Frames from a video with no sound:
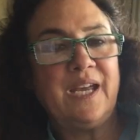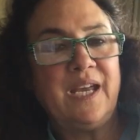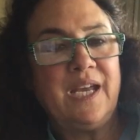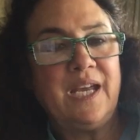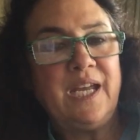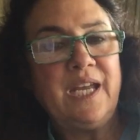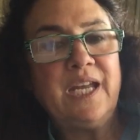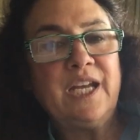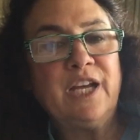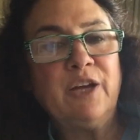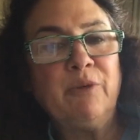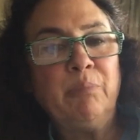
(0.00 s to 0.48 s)

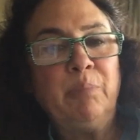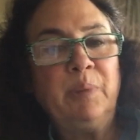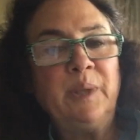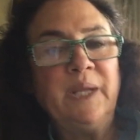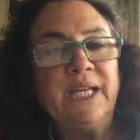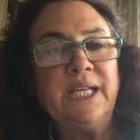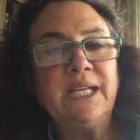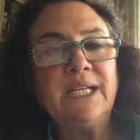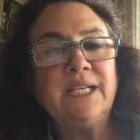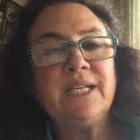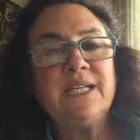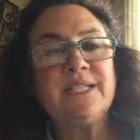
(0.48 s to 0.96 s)
He
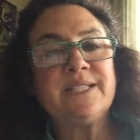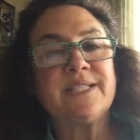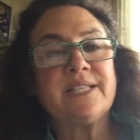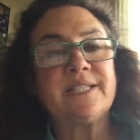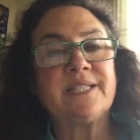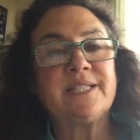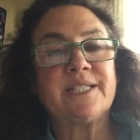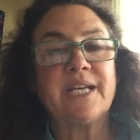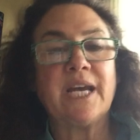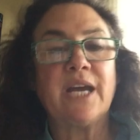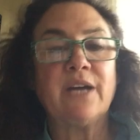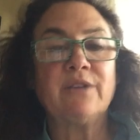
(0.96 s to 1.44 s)
completed his
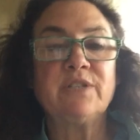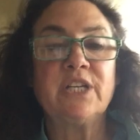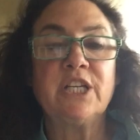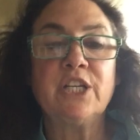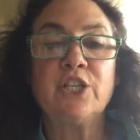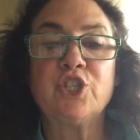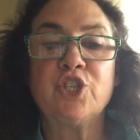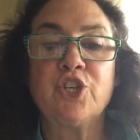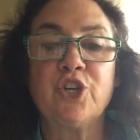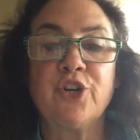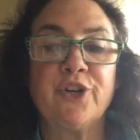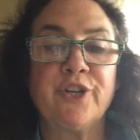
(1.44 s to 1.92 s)

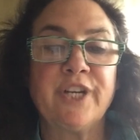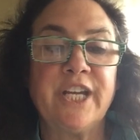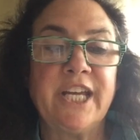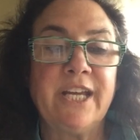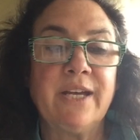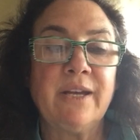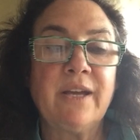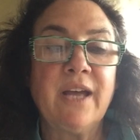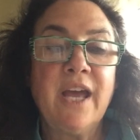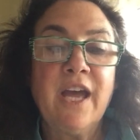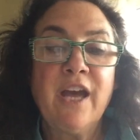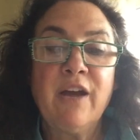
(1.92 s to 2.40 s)
astounding
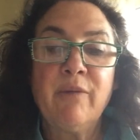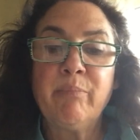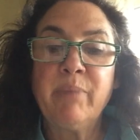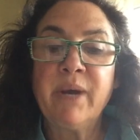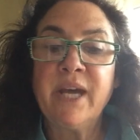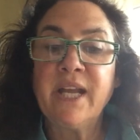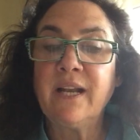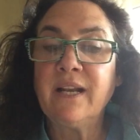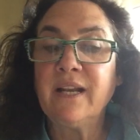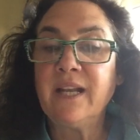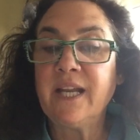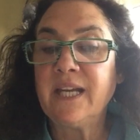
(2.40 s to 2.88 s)
journey,
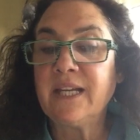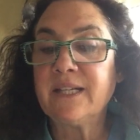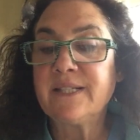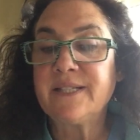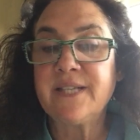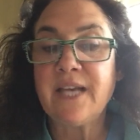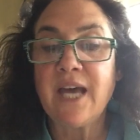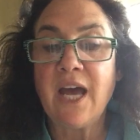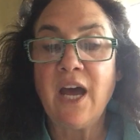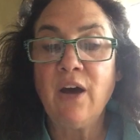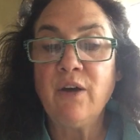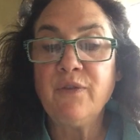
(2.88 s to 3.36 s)
pedaling
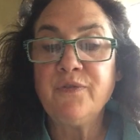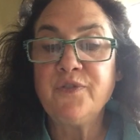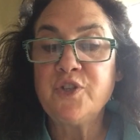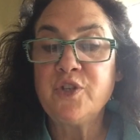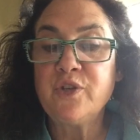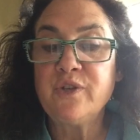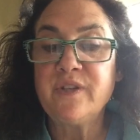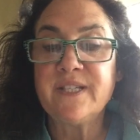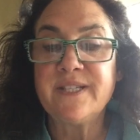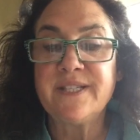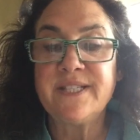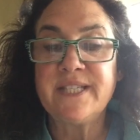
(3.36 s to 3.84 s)
south
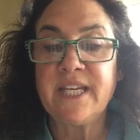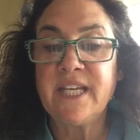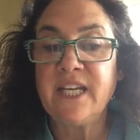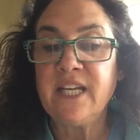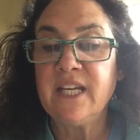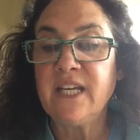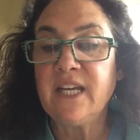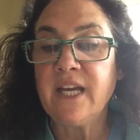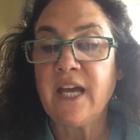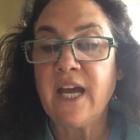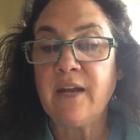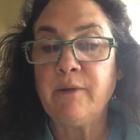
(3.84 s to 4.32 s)
to the
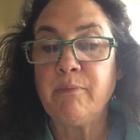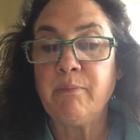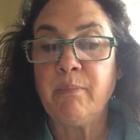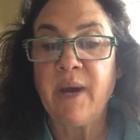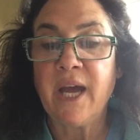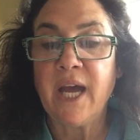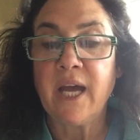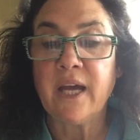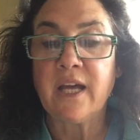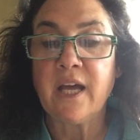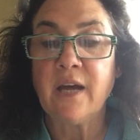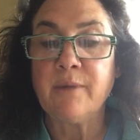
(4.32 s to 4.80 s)
sea and
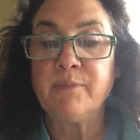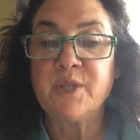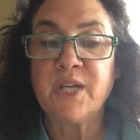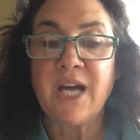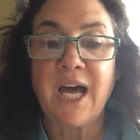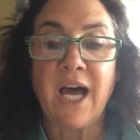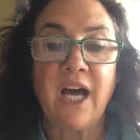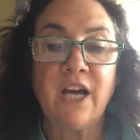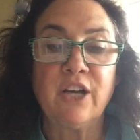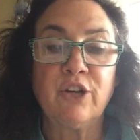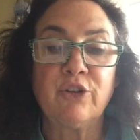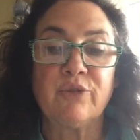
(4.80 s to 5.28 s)
back up to
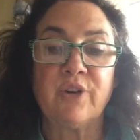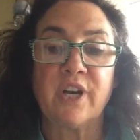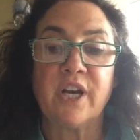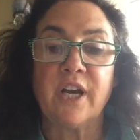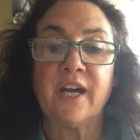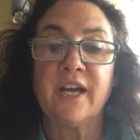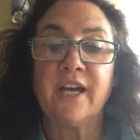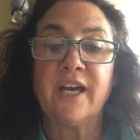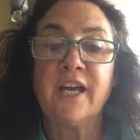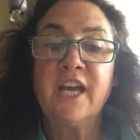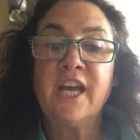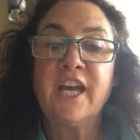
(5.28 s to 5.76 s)

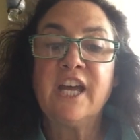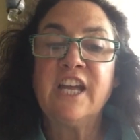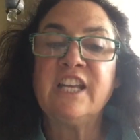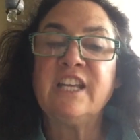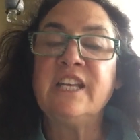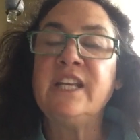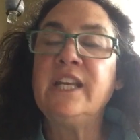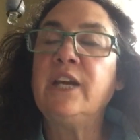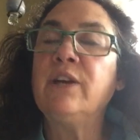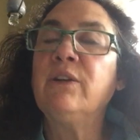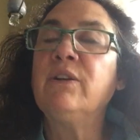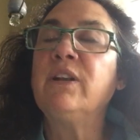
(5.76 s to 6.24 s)
Accra,
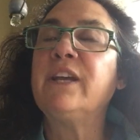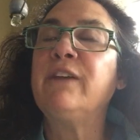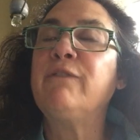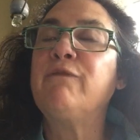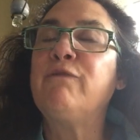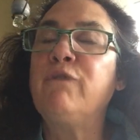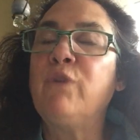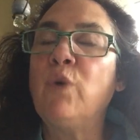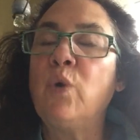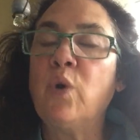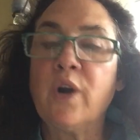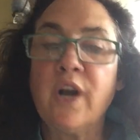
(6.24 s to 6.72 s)
nearly
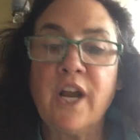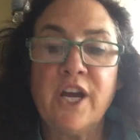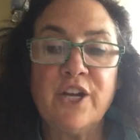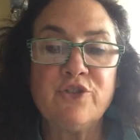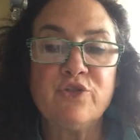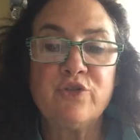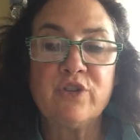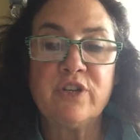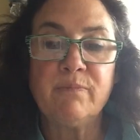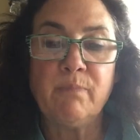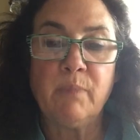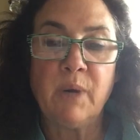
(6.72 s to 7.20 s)

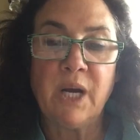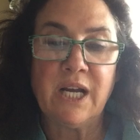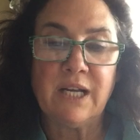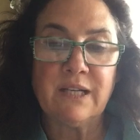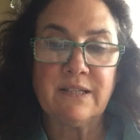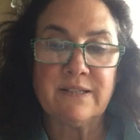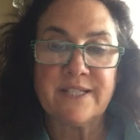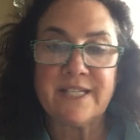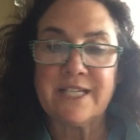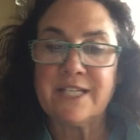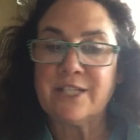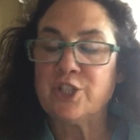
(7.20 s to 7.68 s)
400
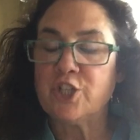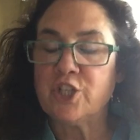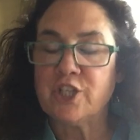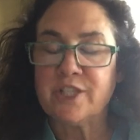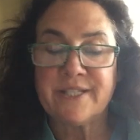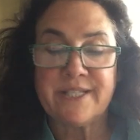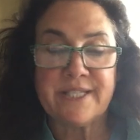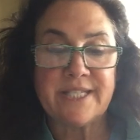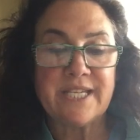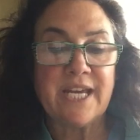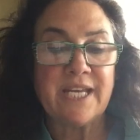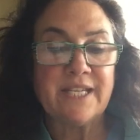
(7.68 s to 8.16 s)
miles in
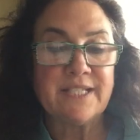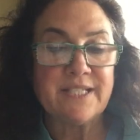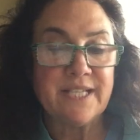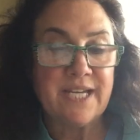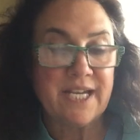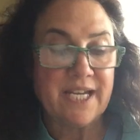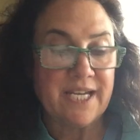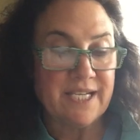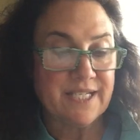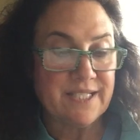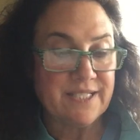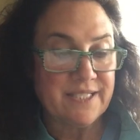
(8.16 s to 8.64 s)
just 10
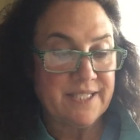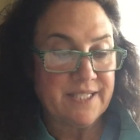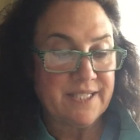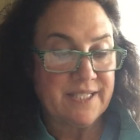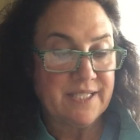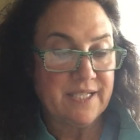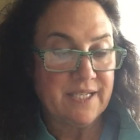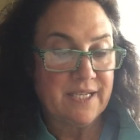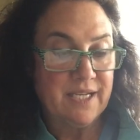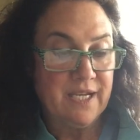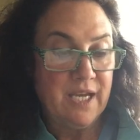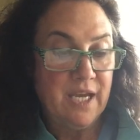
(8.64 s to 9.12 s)

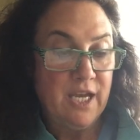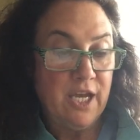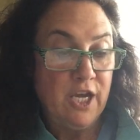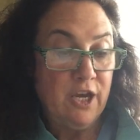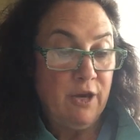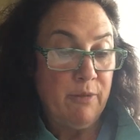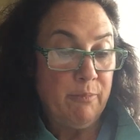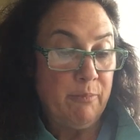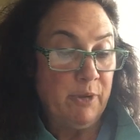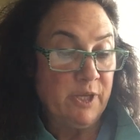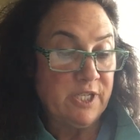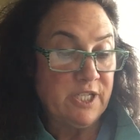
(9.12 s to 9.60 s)
days.
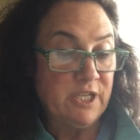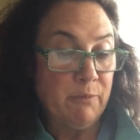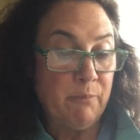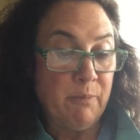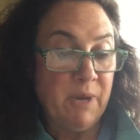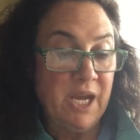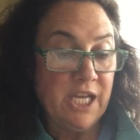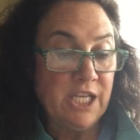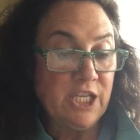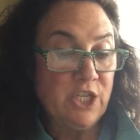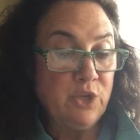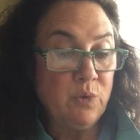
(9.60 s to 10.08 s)
But
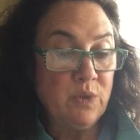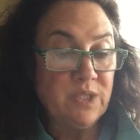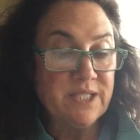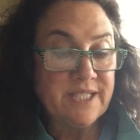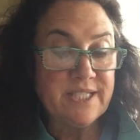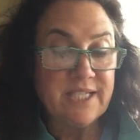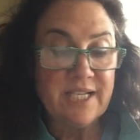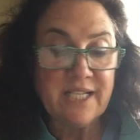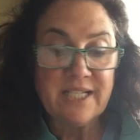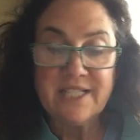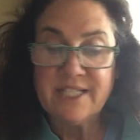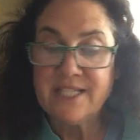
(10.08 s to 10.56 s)
Emmanuel's
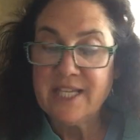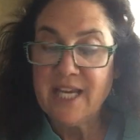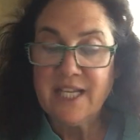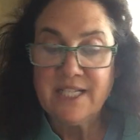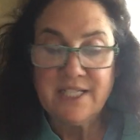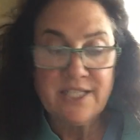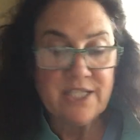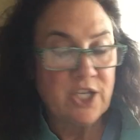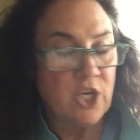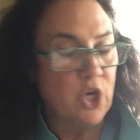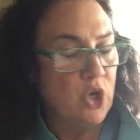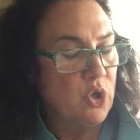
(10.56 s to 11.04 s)

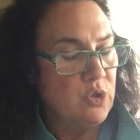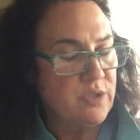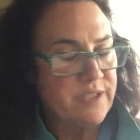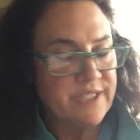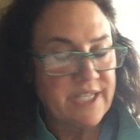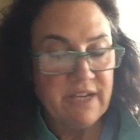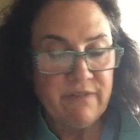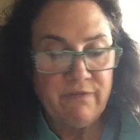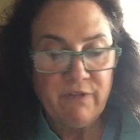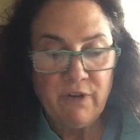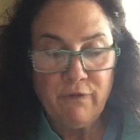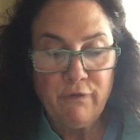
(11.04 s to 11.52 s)
success goes
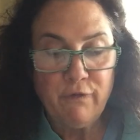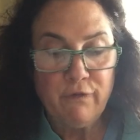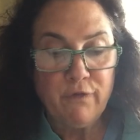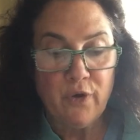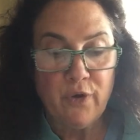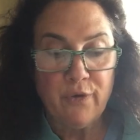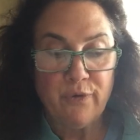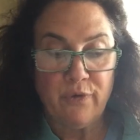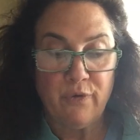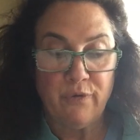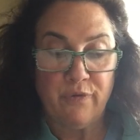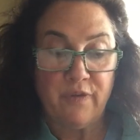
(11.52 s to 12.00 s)
even
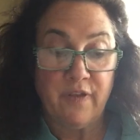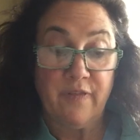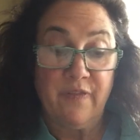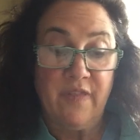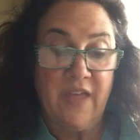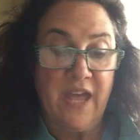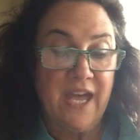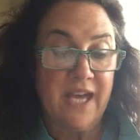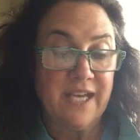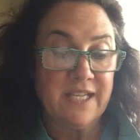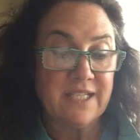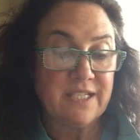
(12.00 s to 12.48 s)
further than
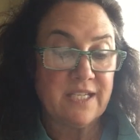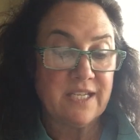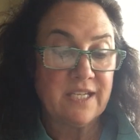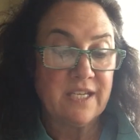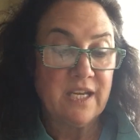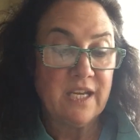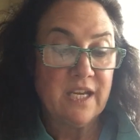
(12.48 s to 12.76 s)
that.